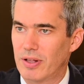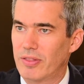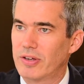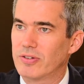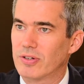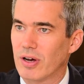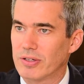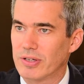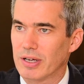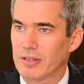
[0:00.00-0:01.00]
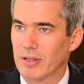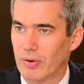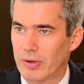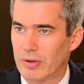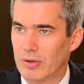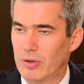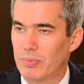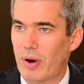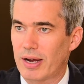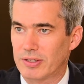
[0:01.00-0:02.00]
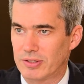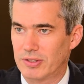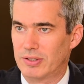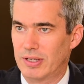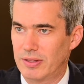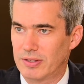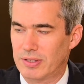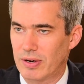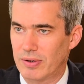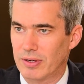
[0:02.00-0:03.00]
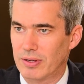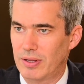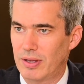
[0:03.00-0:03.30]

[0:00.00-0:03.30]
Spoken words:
they should contact a lawyer who practices in this area.